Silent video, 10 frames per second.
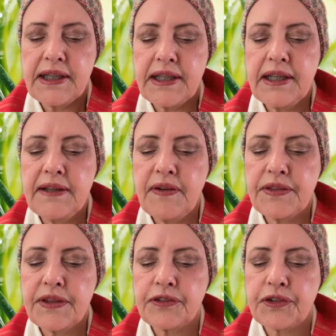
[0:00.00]

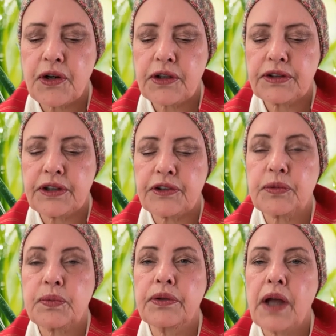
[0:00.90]
even the
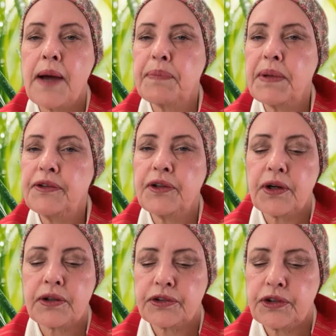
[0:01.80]
darkness will not be
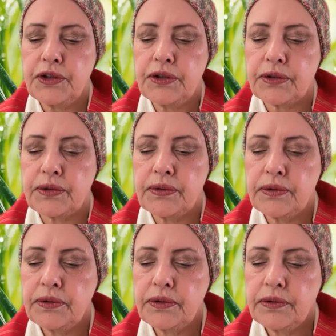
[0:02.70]
dark to you.
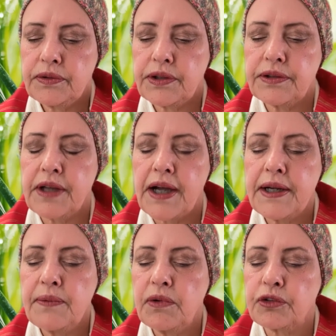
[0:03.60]
The
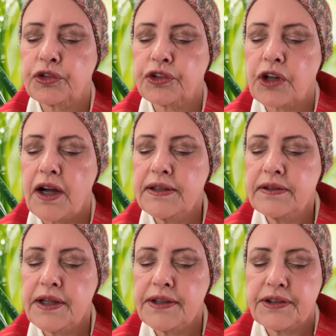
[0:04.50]
night will
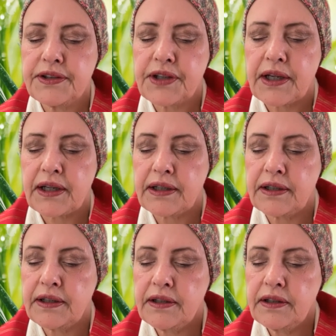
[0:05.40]
shine like the day,
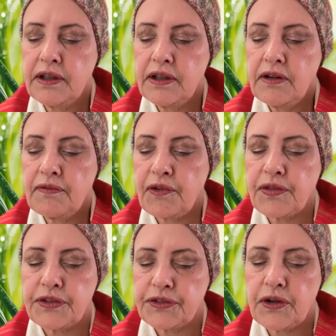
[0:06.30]
for
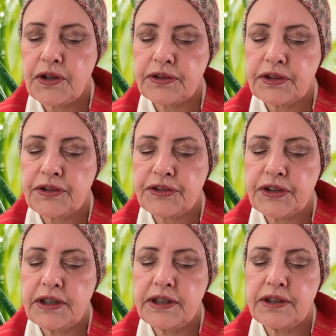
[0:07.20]
the darkness
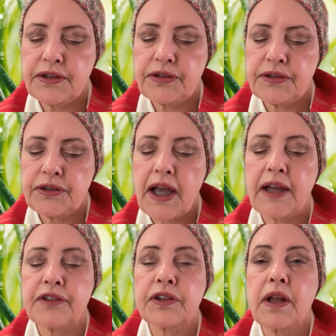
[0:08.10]
is
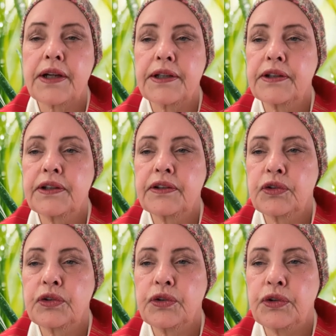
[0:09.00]
as light
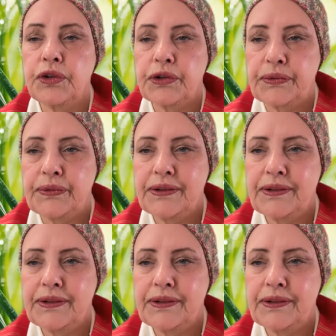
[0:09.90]
to you.